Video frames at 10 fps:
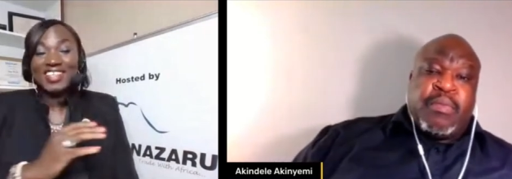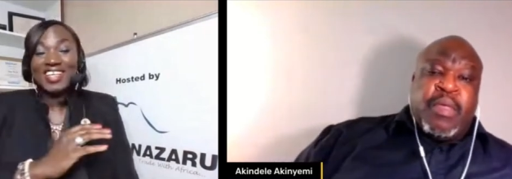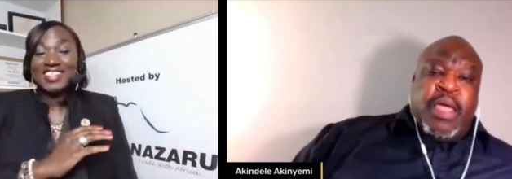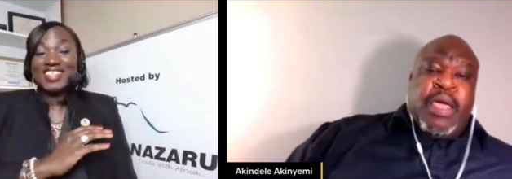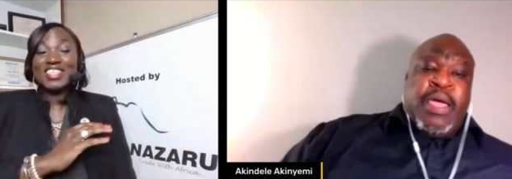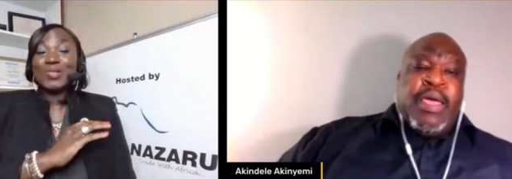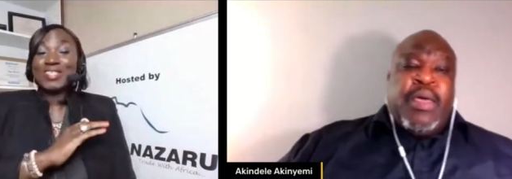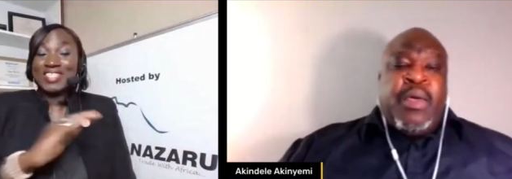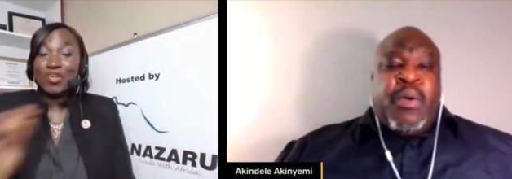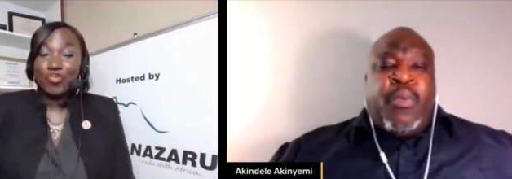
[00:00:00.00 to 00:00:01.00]
Speaker 1: it looks
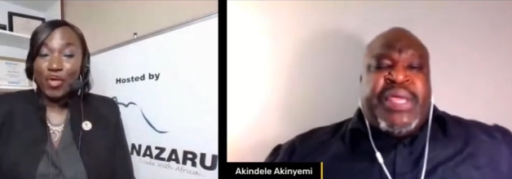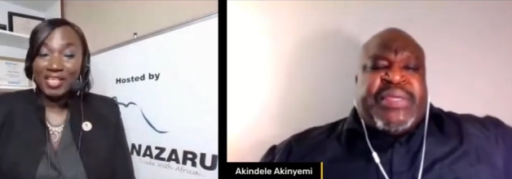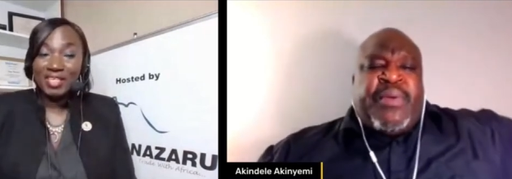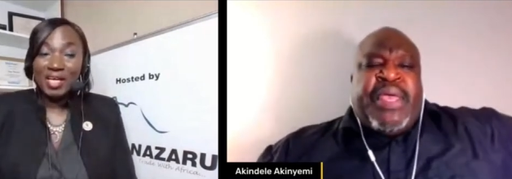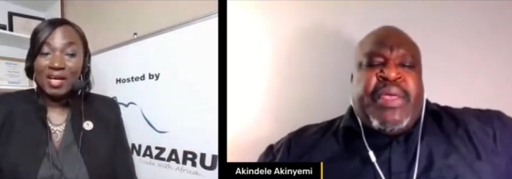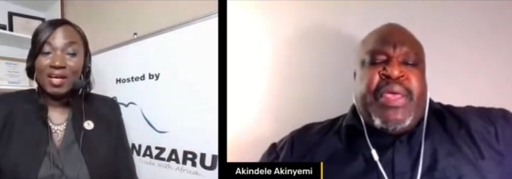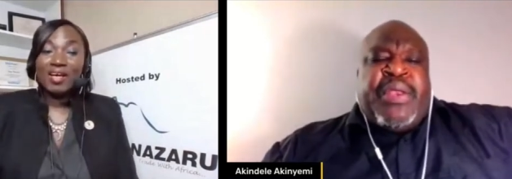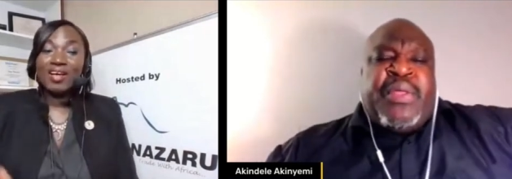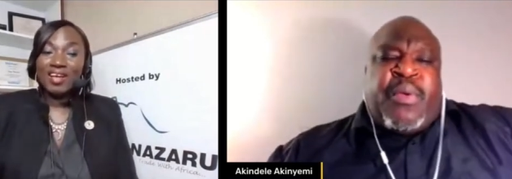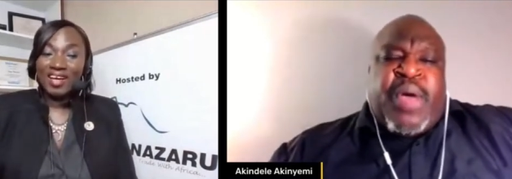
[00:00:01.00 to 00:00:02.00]
different. We, we, you,
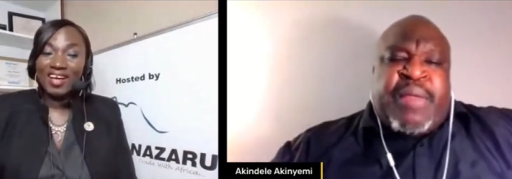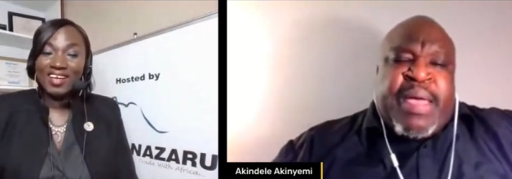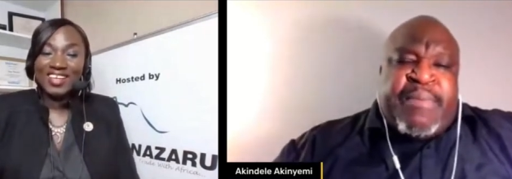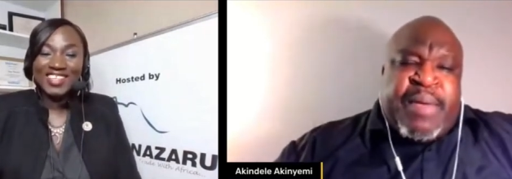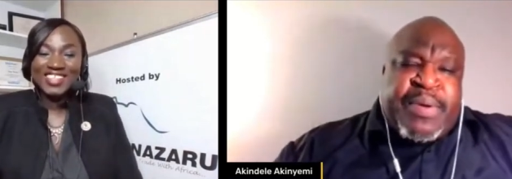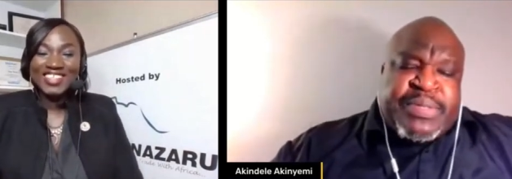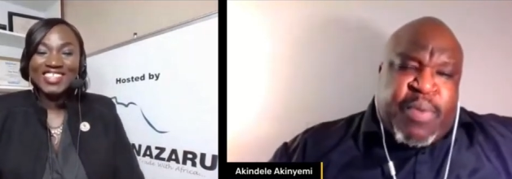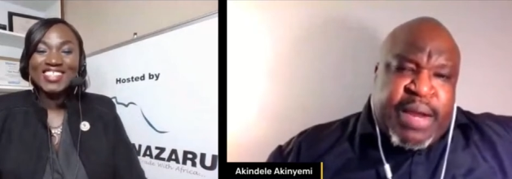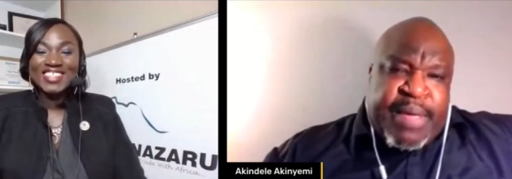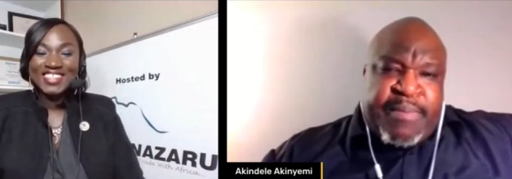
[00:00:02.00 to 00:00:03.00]
know, one of my members, one of
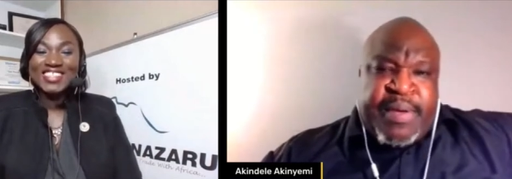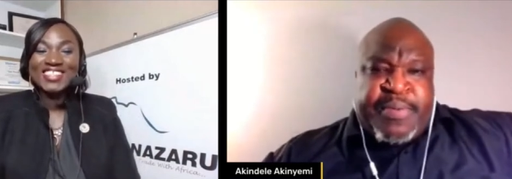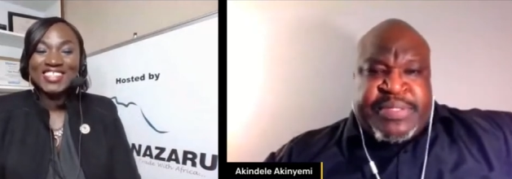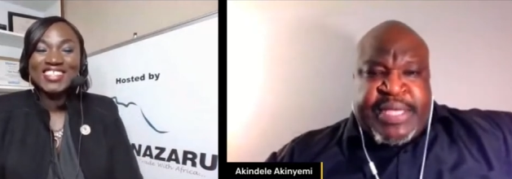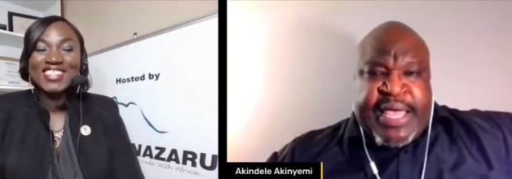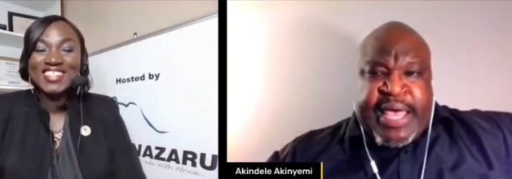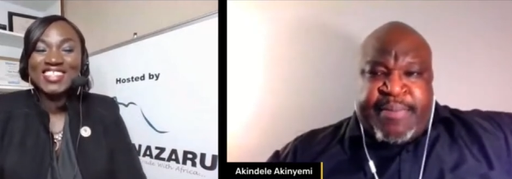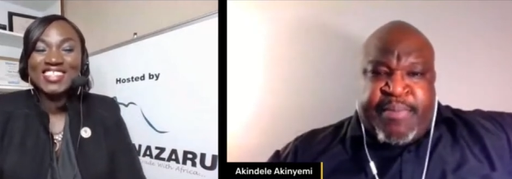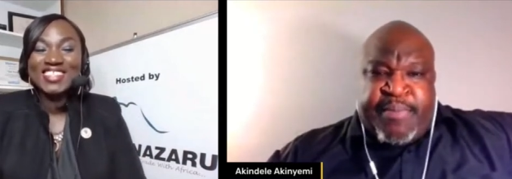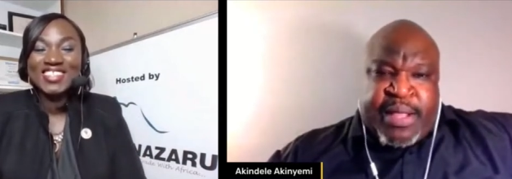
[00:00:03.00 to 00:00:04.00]
my members in GABA,
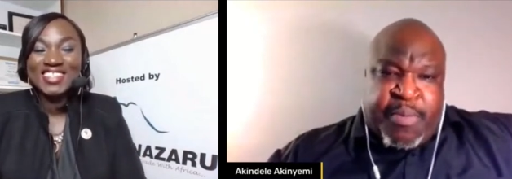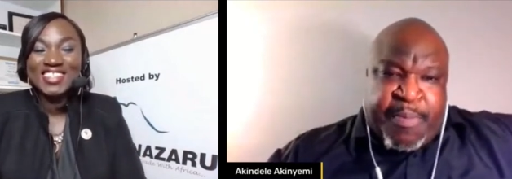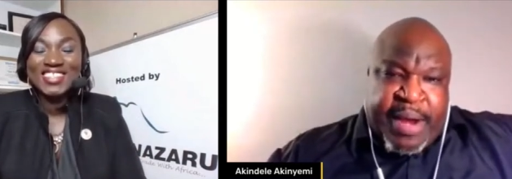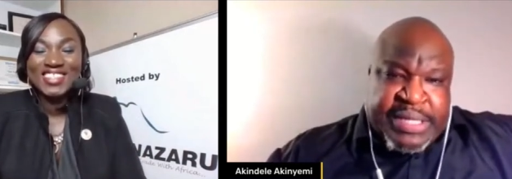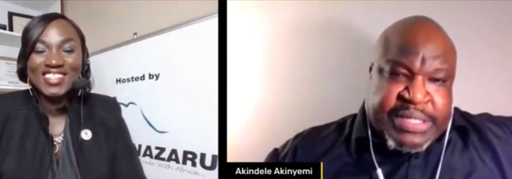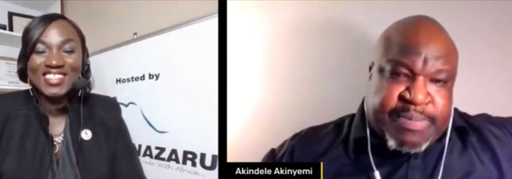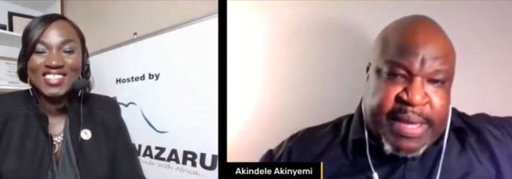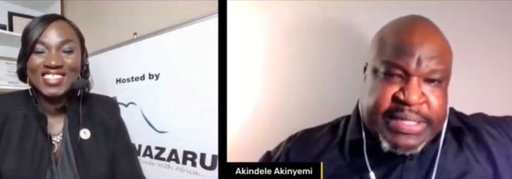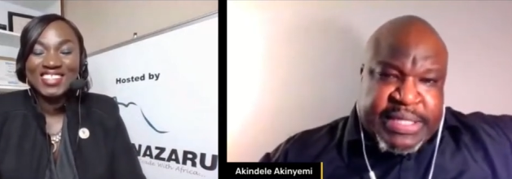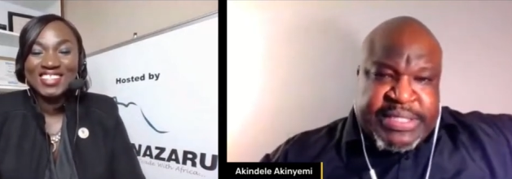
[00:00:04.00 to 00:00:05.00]
my global project
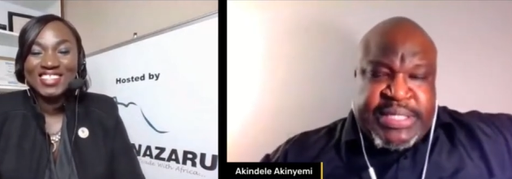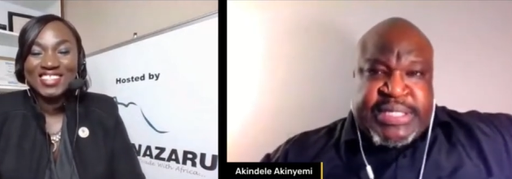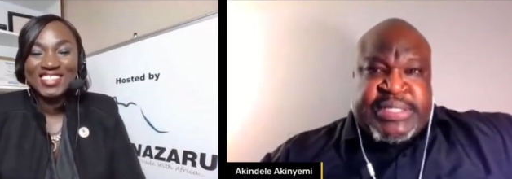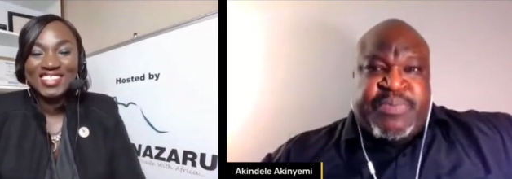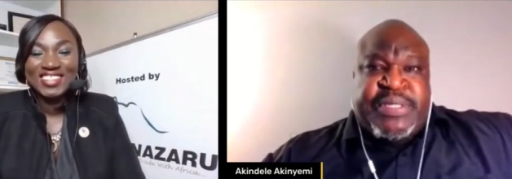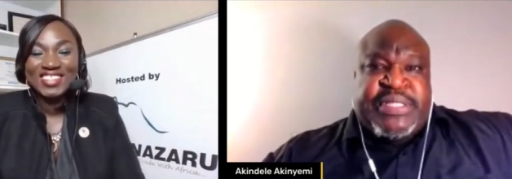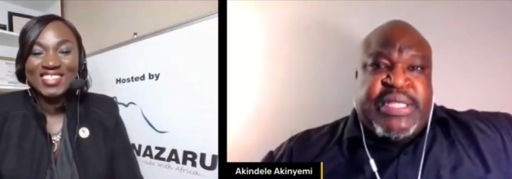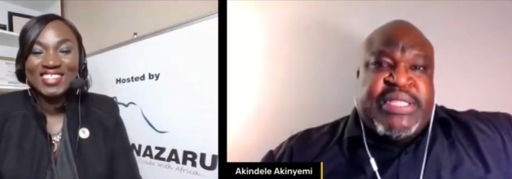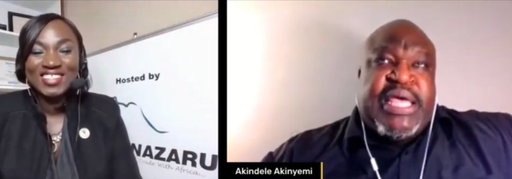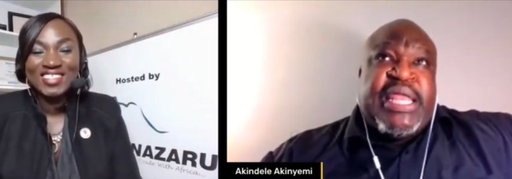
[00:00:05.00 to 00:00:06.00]
specialist, she just recently
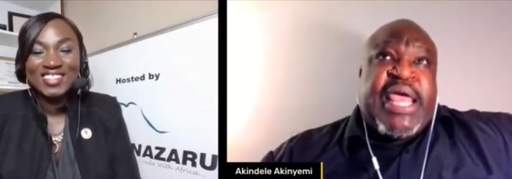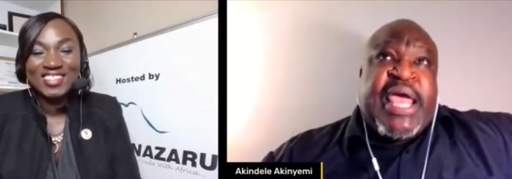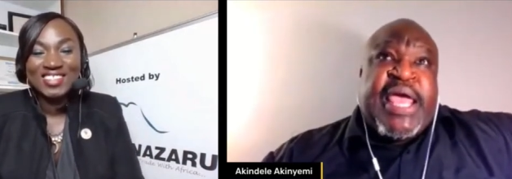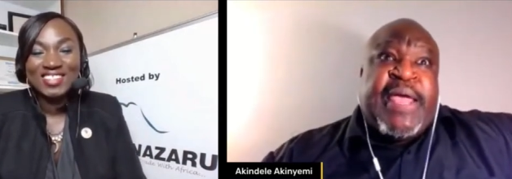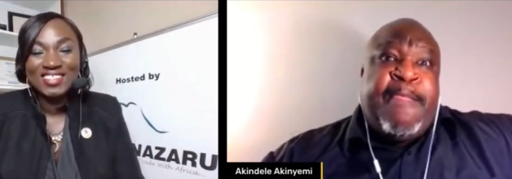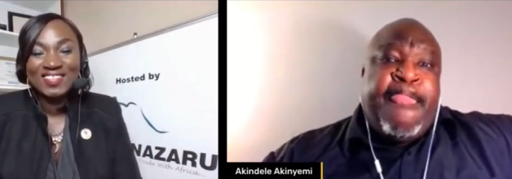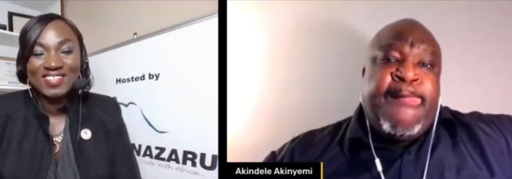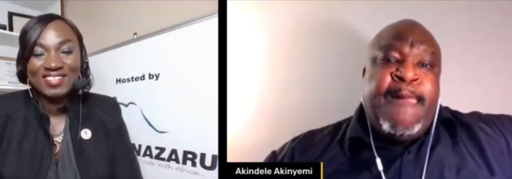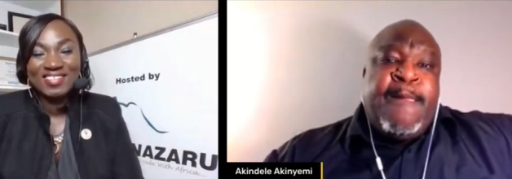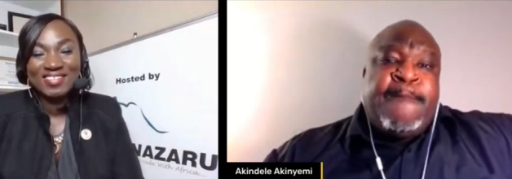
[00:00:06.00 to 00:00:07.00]
did a
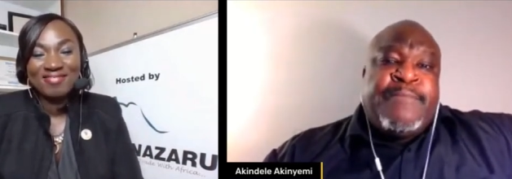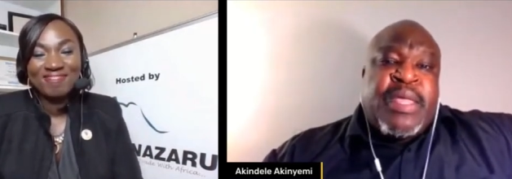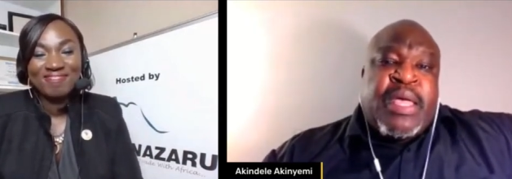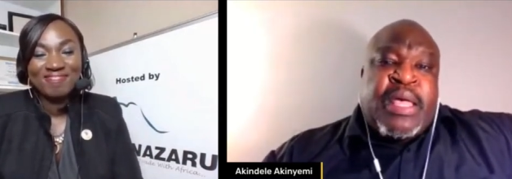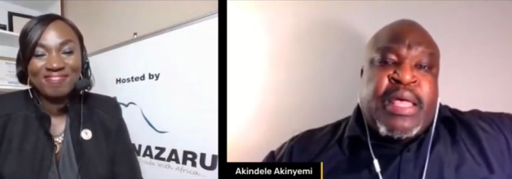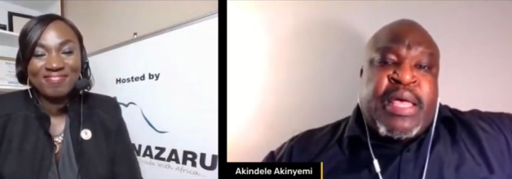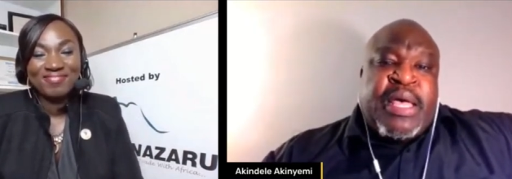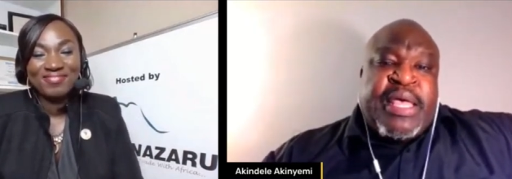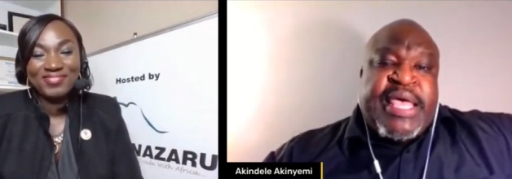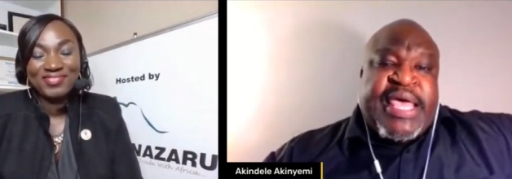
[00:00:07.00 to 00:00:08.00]
a
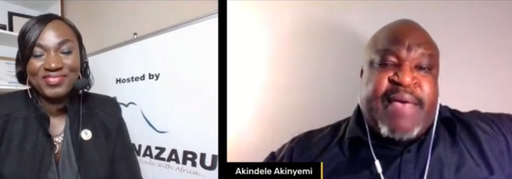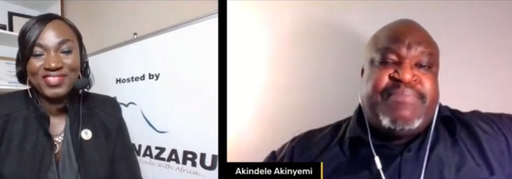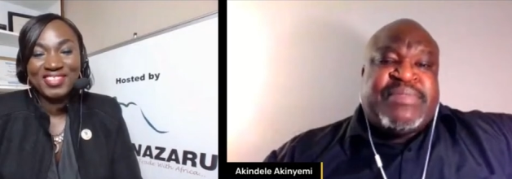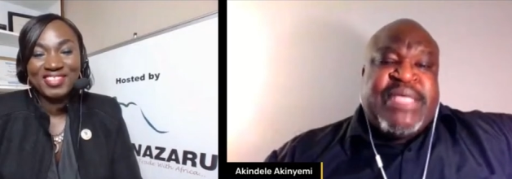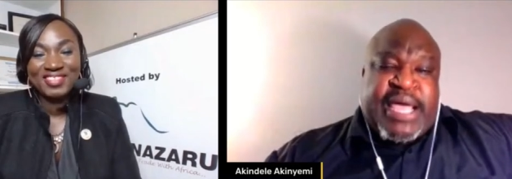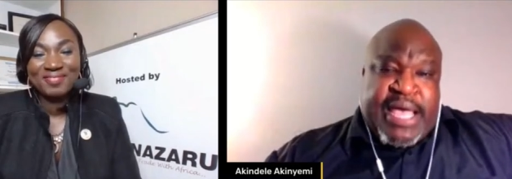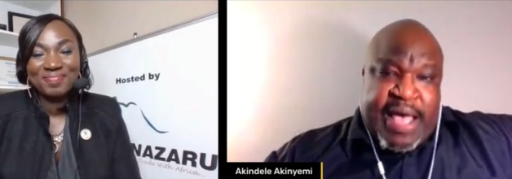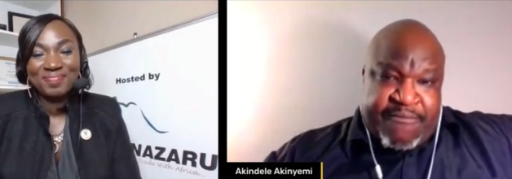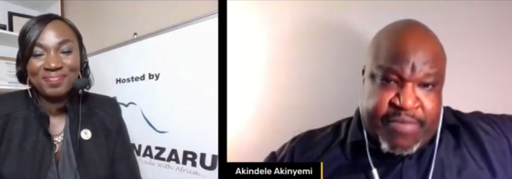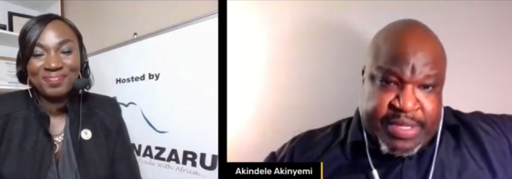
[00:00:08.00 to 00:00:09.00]
hemp tech
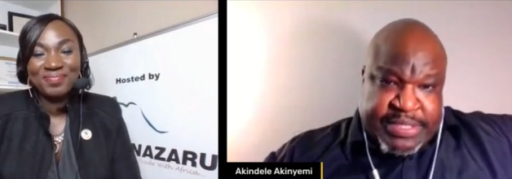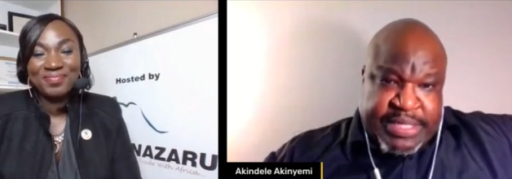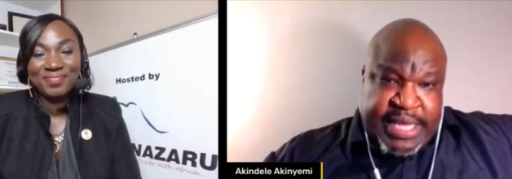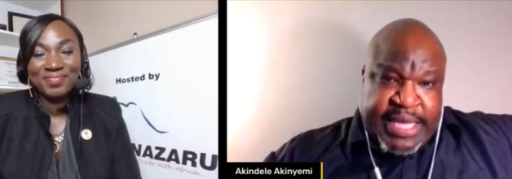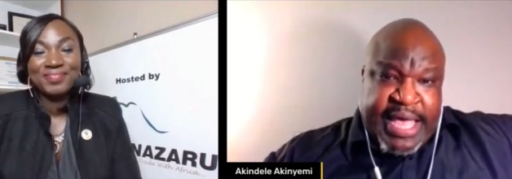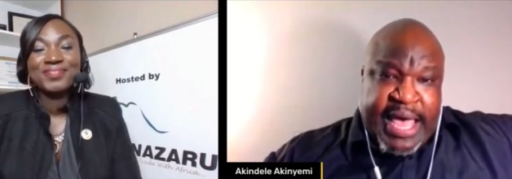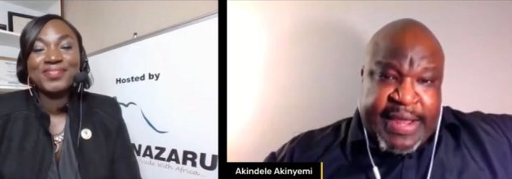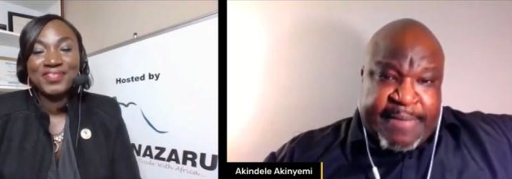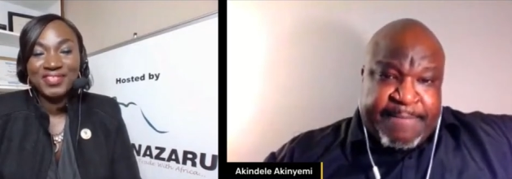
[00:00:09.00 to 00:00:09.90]
conference in Ghana,